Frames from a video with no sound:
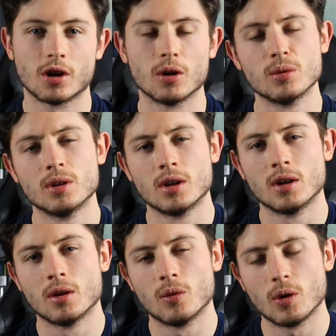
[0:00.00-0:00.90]
So,
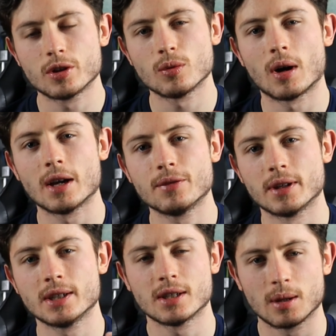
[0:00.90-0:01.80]
what do I
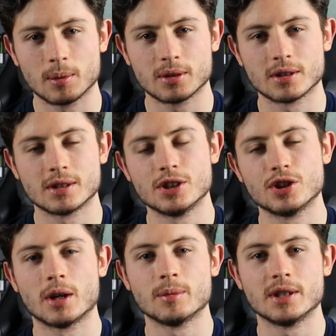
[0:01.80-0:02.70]
think about the
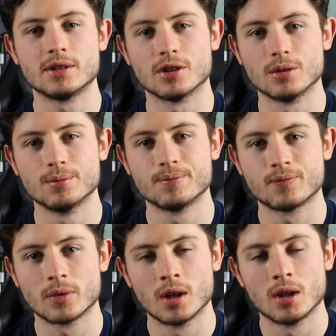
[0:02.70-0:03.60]
DJI Mini 2?
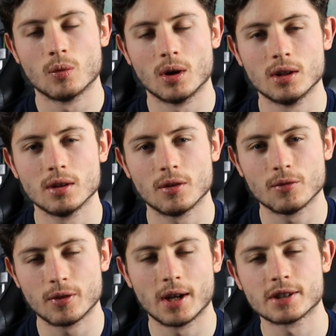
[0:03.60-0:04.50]
Well,
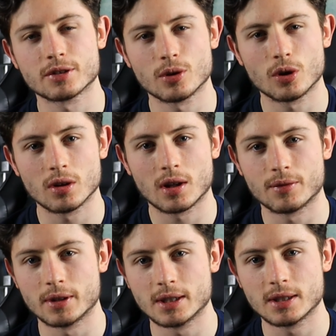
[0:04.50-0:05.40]
first of all, I
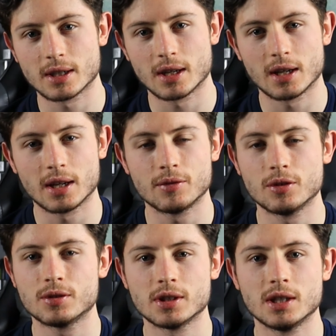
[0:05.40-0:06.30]
think if
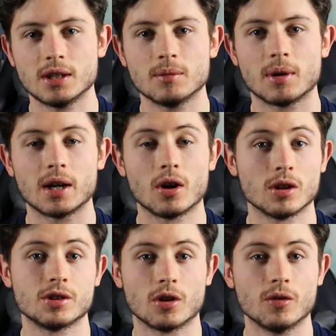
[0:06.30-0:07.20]
you've seen my
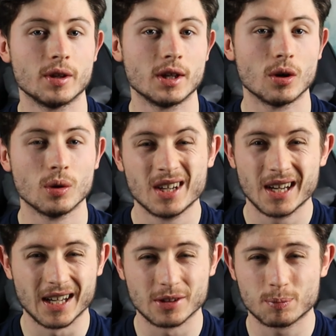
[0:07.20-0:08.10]
Hollystone video,
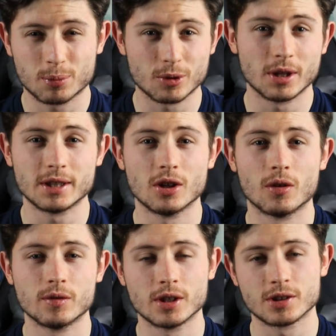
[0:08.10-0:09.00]
it's pretty
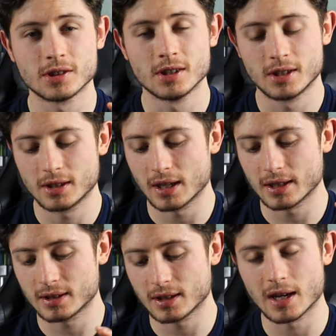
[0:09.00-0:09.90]
obvious
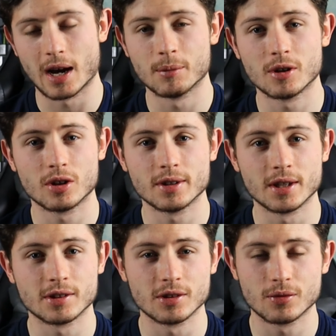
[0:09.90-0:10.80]
that the camera on
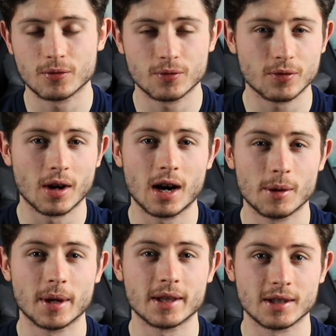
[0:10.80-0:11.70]
this is
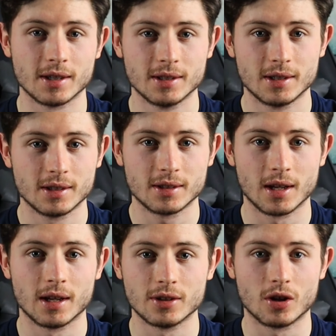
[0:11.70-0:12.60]
far better
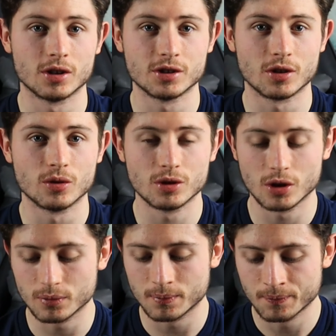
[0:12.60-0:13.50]
than the Hollystone
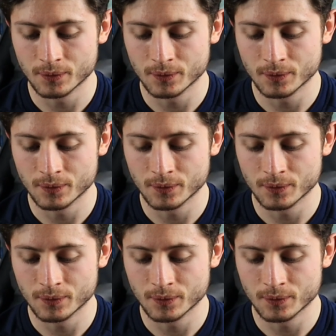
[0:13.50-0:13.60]
drone.